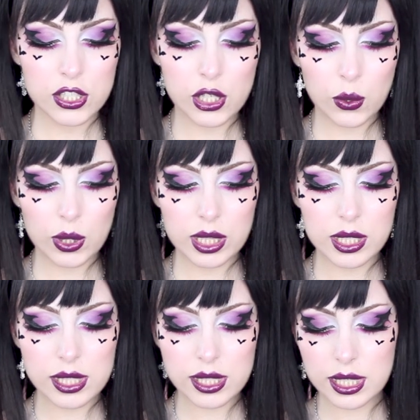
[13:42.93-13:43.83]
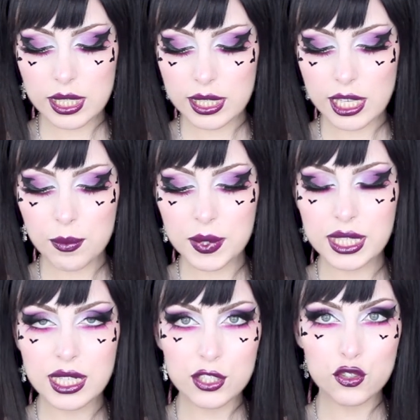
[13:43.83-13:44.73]
So this came
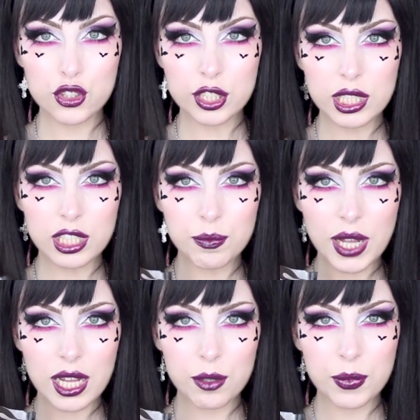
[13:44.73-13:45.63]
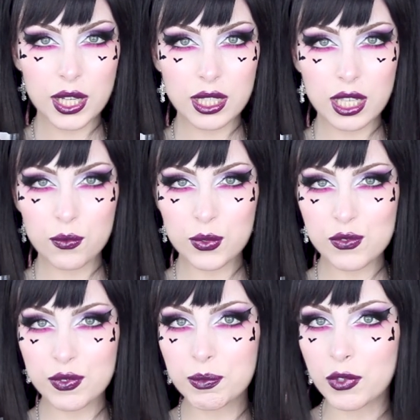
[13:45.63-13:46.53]
in a Shein bag, but it
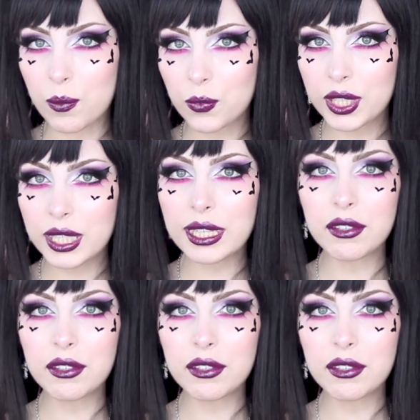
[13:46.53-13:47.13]
was from Romwe.